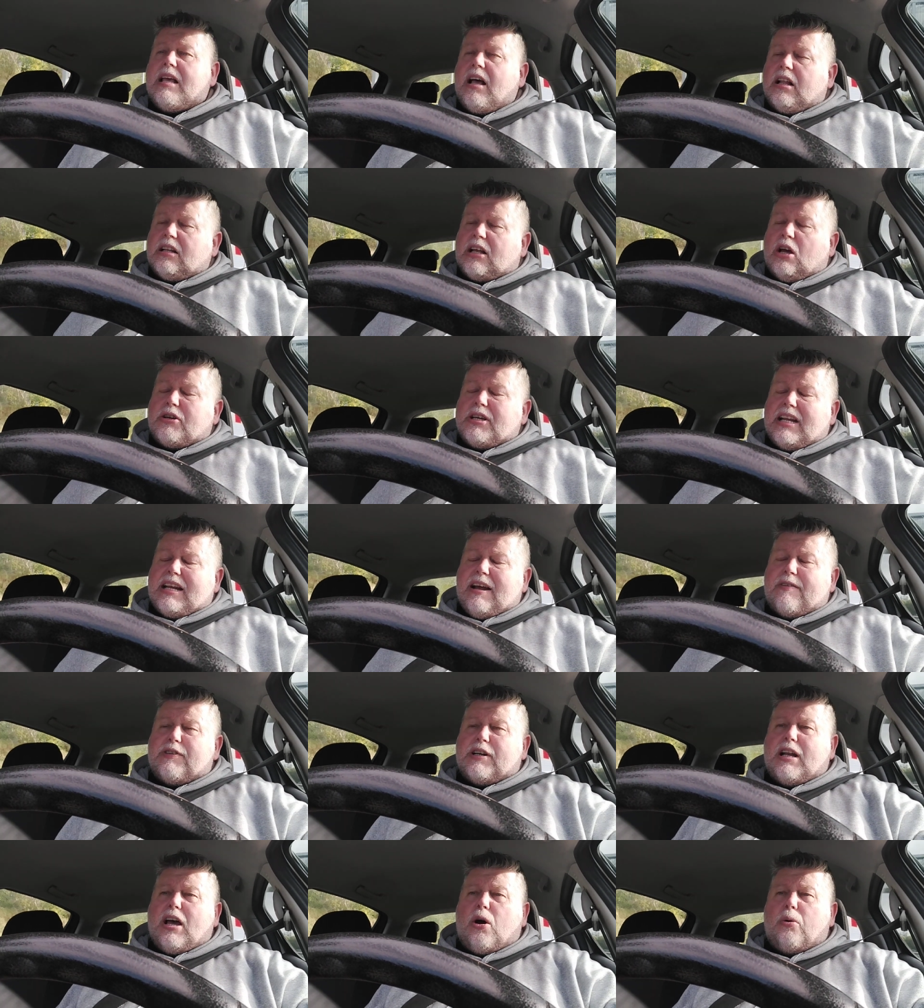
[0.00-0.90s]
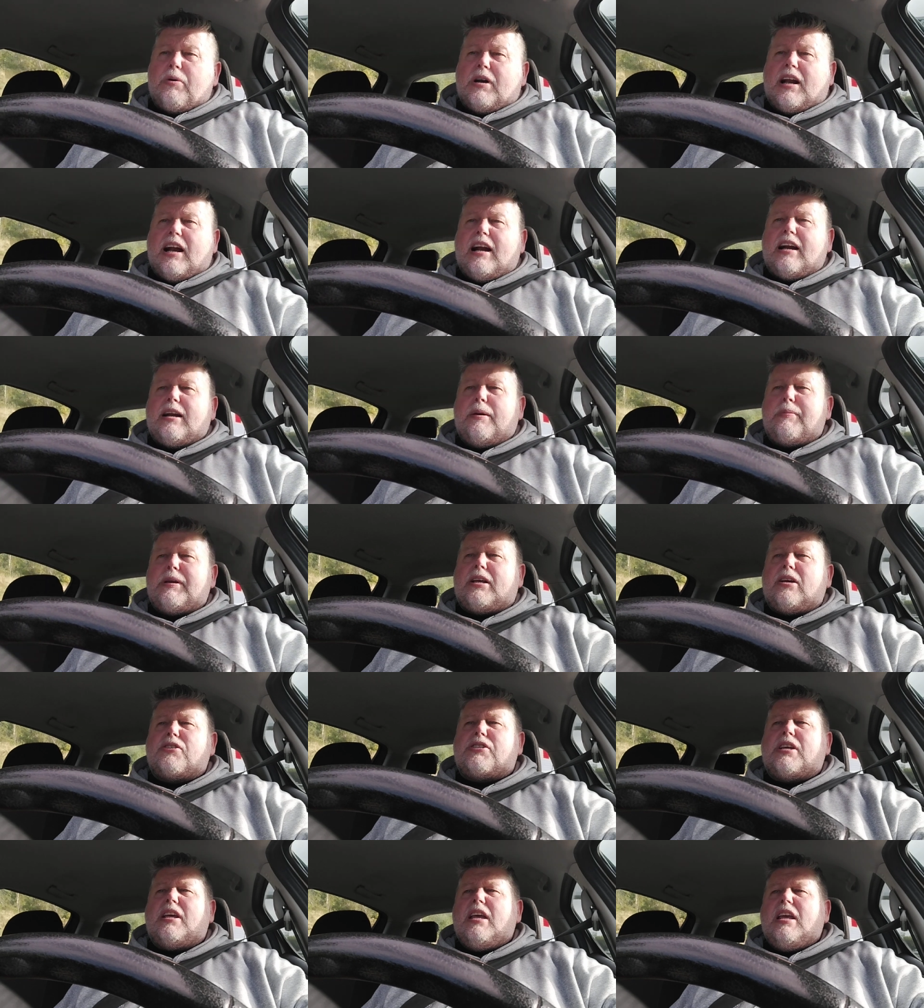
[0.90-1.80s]
Although you never know with Arna,
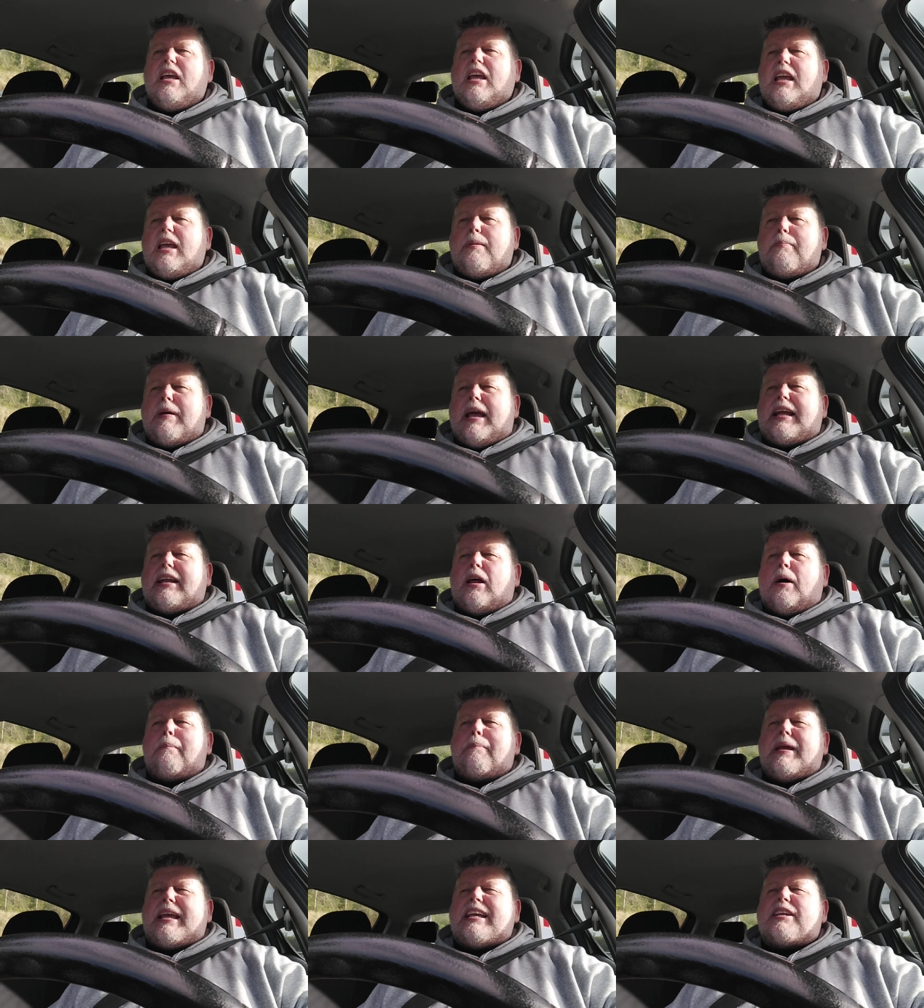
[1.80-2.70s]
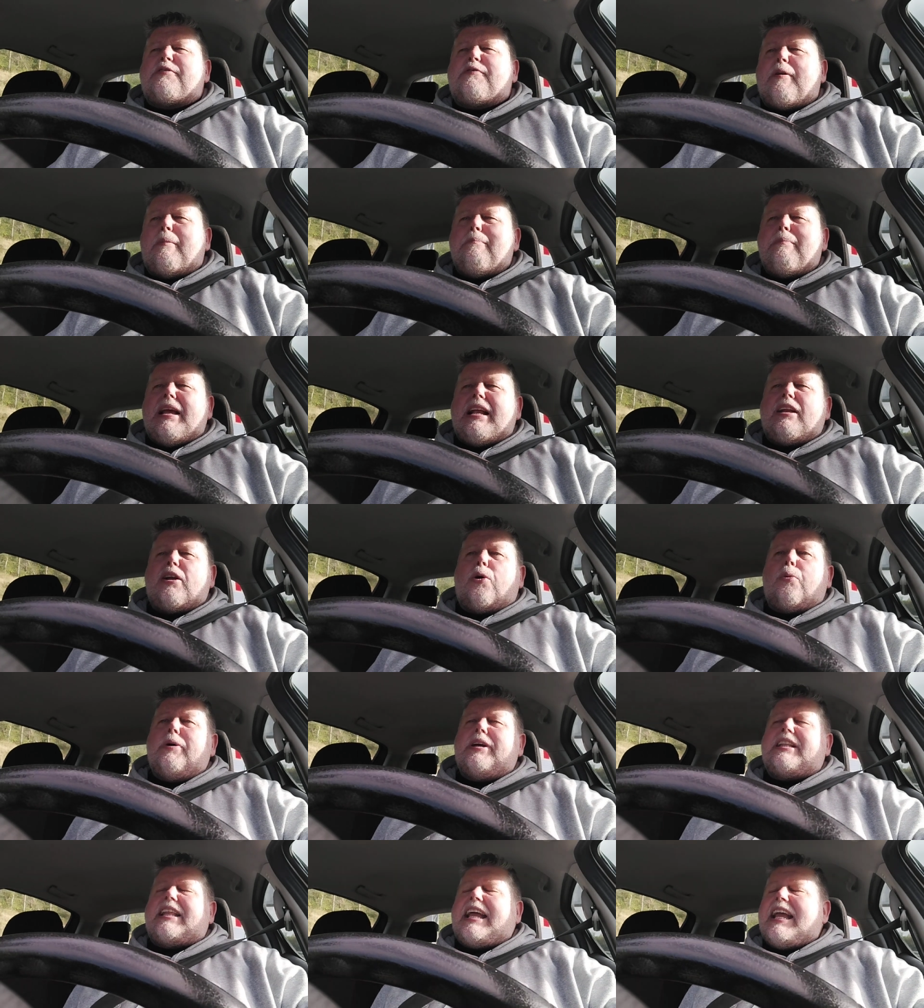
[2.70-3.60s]
because he may not be as familiar
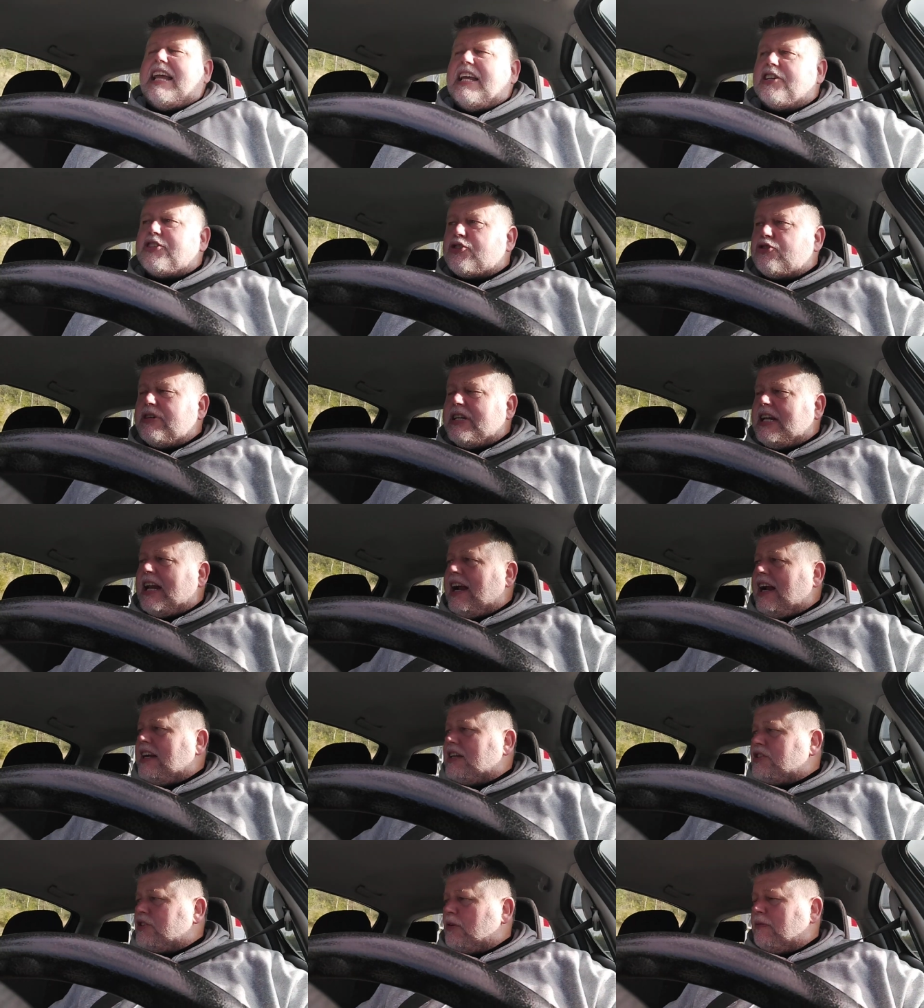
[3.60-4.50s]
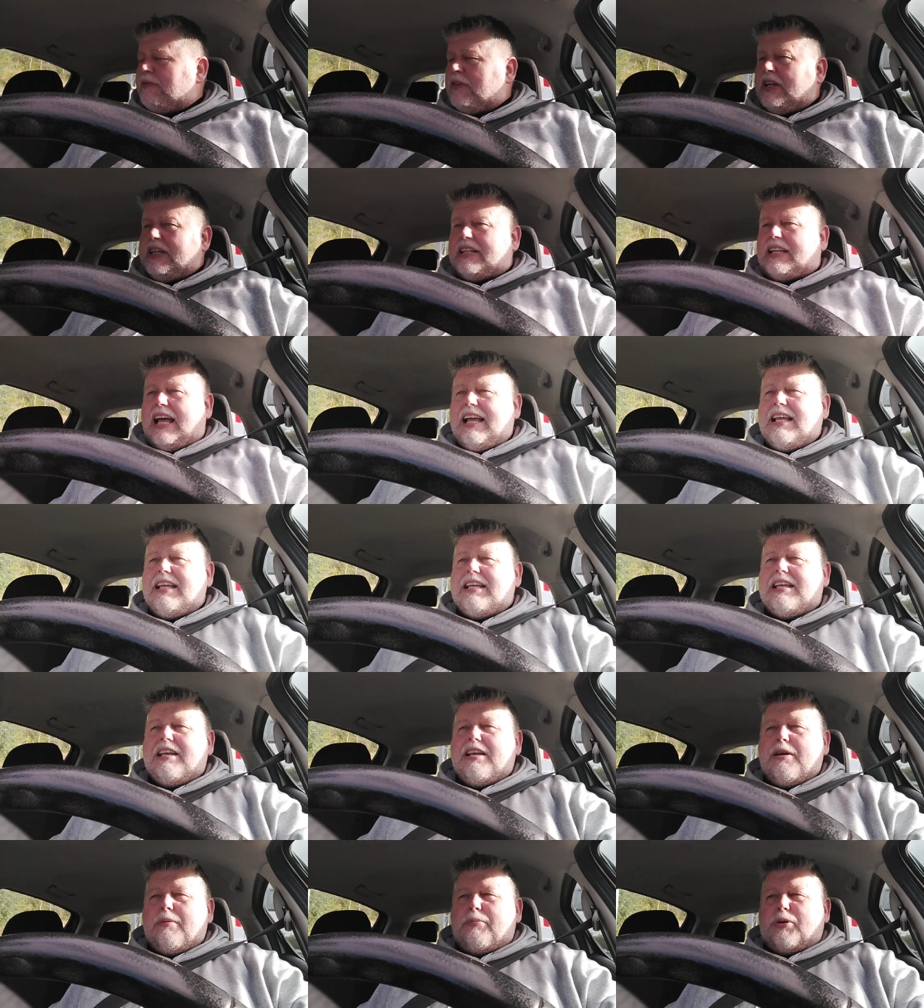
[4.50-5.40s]
with the history there and stuff like that.
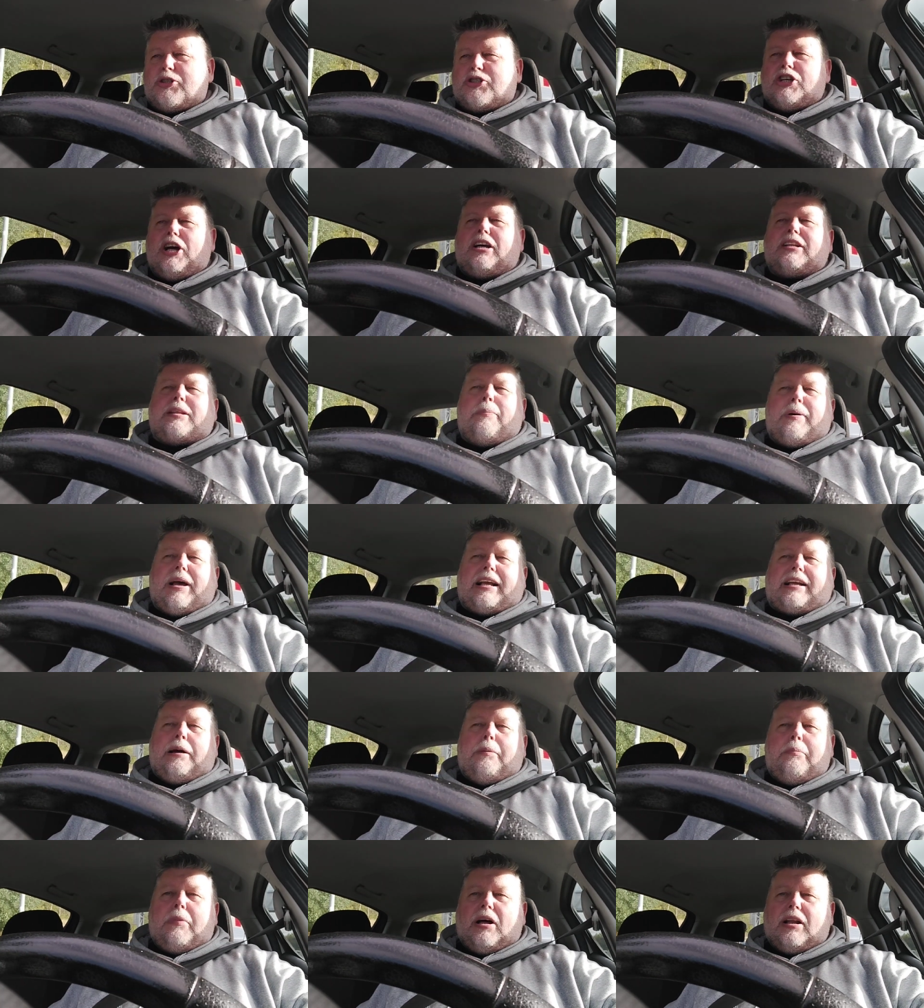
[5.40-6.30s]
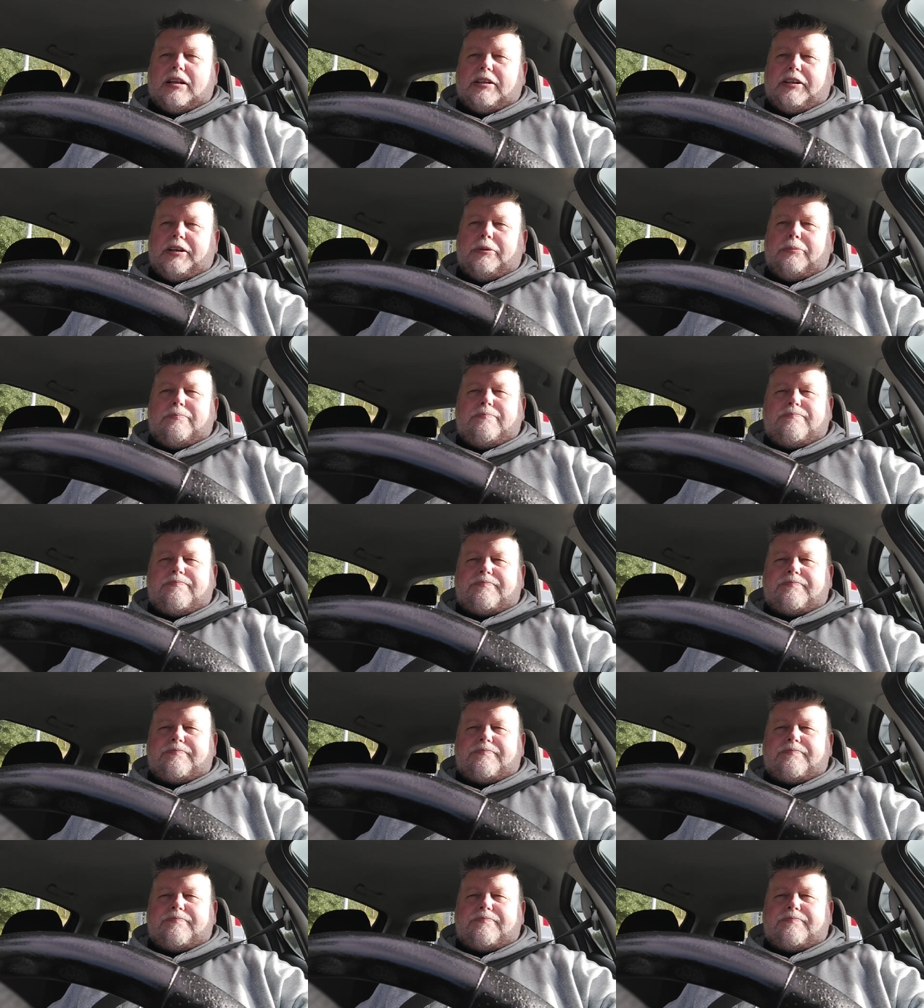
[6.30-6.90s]
But Jota back at Molineux.